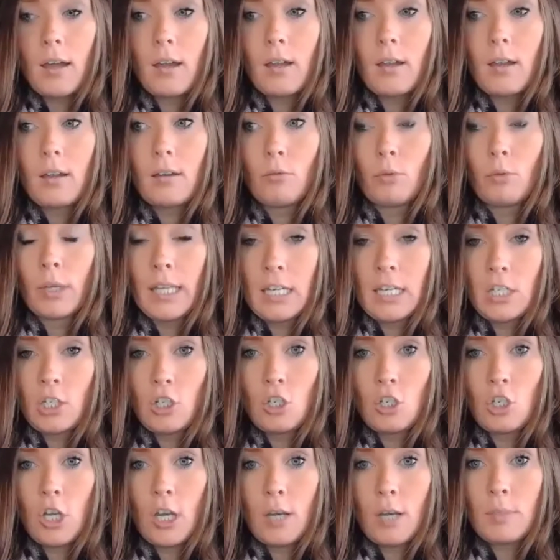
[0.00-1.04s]

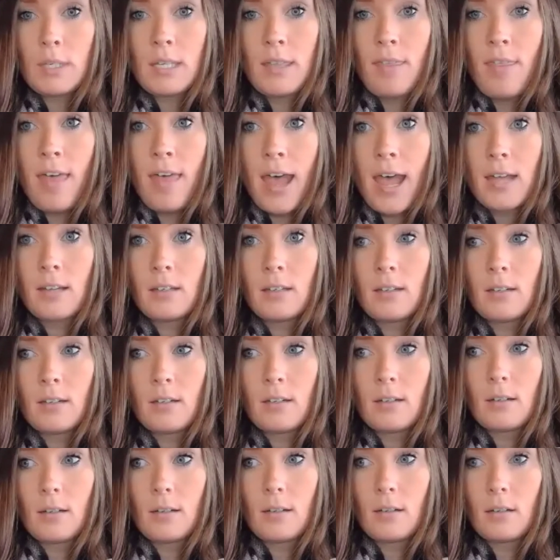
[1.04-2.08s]
relationships that
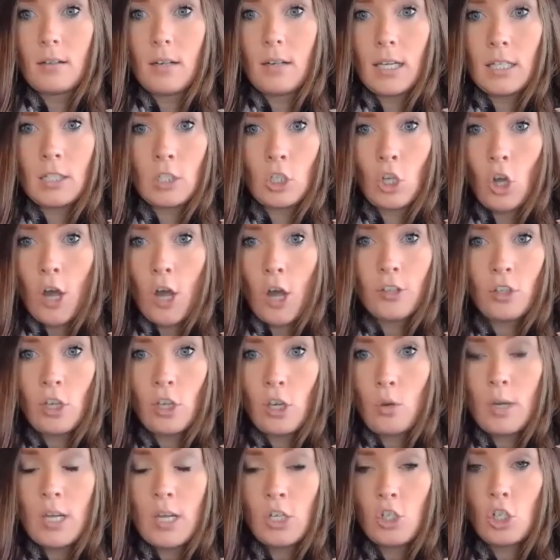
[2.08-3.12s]
it's causing
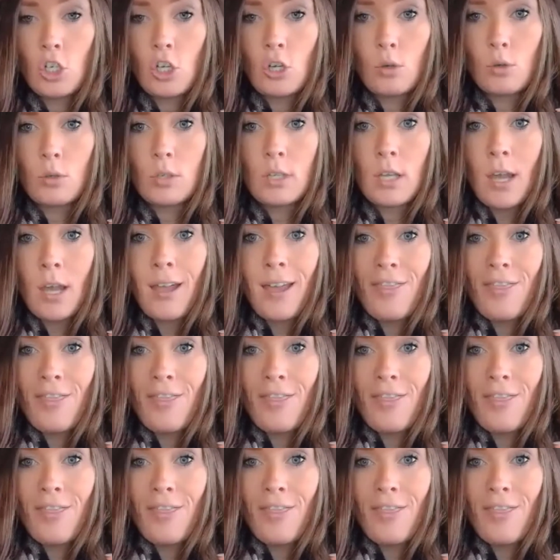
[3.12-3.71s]
you issues.